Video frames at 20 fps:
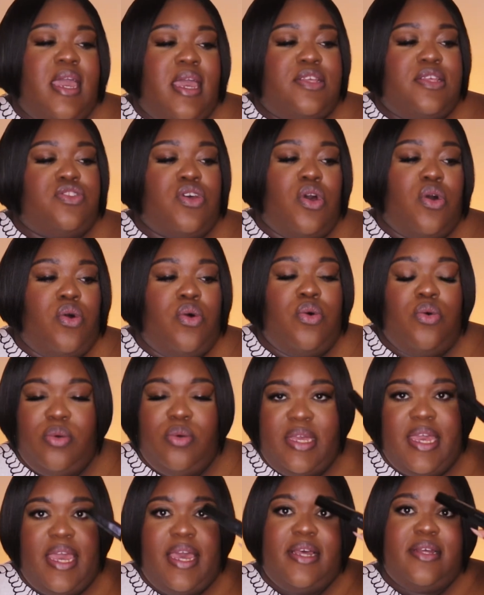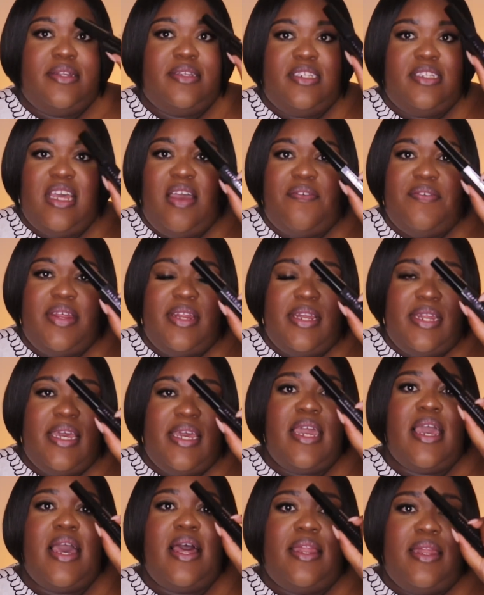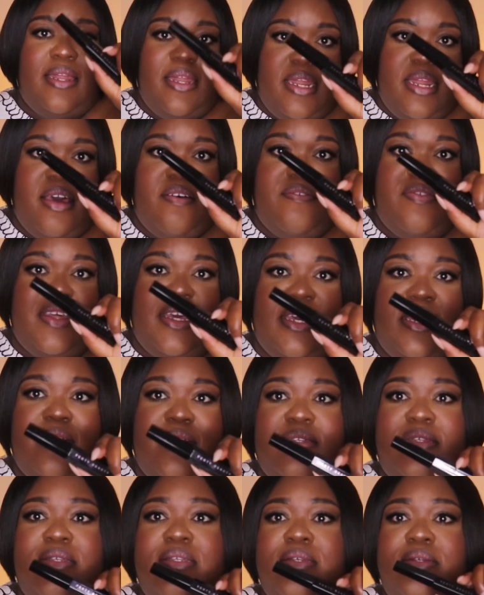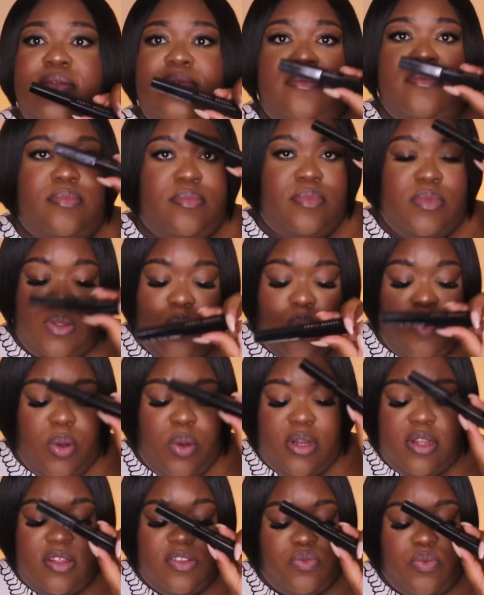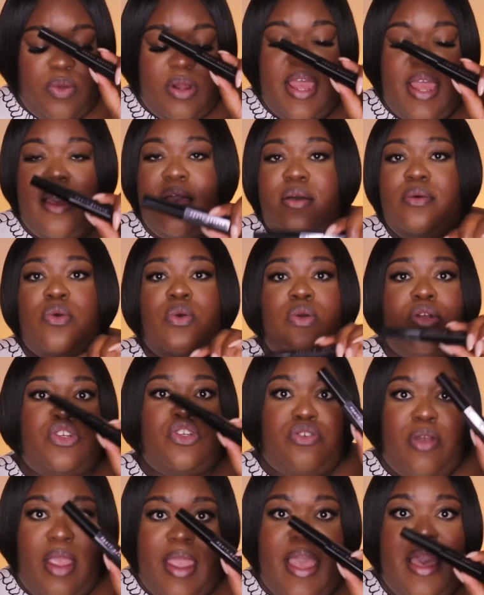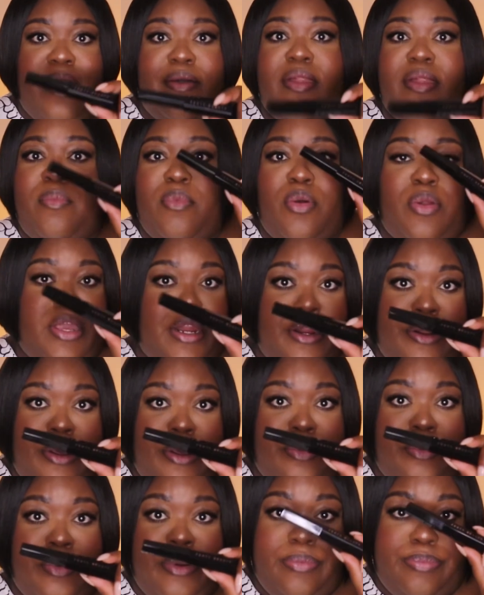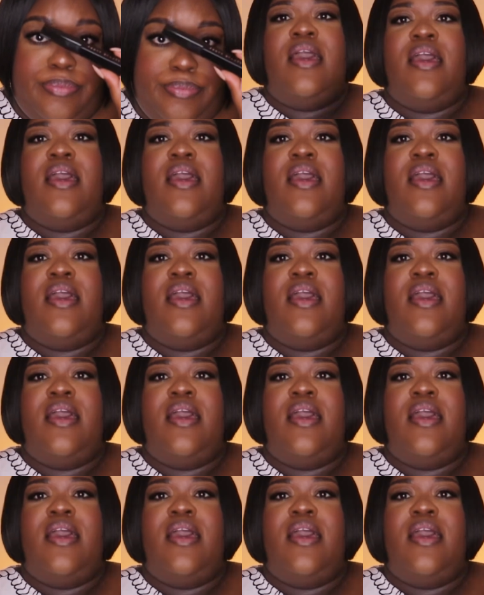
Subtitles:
So yeah, definitely love this. When this run out or dry out, I'm gonna get another one.